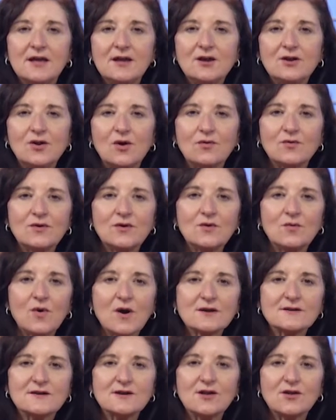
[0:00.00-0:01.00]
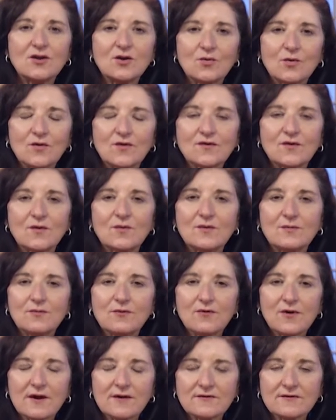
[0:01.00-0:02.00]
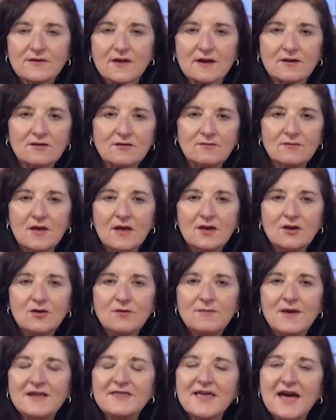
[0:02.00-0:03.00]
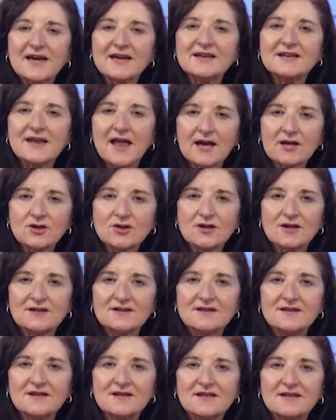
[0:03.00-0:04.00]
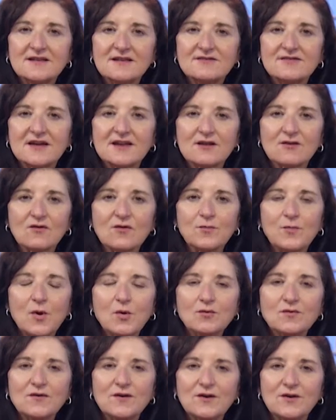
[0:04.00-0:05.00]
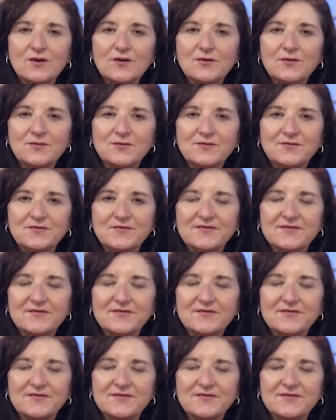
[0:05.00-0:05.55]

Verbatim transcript: you know you walked in and you were so impressed that you you made that connection that it spoke to you?